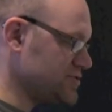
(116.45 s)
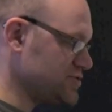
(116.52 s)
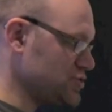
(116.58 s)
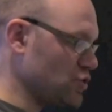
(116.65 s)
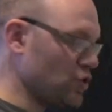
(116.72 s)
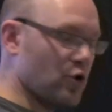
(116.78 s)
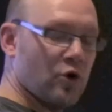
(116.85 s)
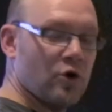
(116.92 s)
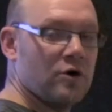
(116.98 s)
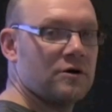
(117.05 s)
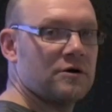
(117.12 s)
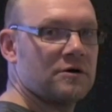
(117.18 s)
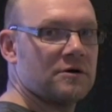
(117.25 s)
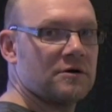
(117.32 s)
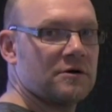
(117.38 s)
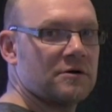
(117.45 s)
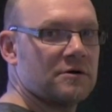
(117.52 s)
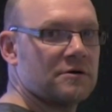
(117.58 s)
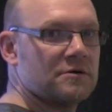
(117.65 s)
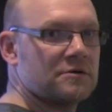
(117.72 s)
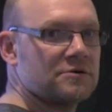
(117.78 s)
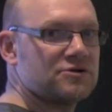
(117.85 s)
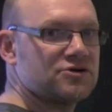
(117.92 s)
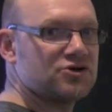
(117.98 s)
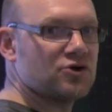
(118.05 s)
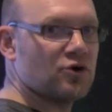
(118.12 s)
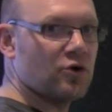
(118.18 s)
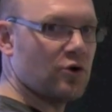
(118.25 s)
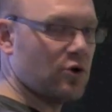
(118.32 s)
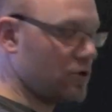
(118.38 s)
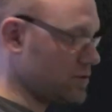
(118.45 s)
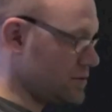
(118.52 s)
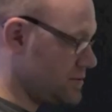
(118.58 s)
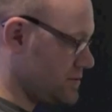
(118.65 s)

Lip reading: jaw, chaw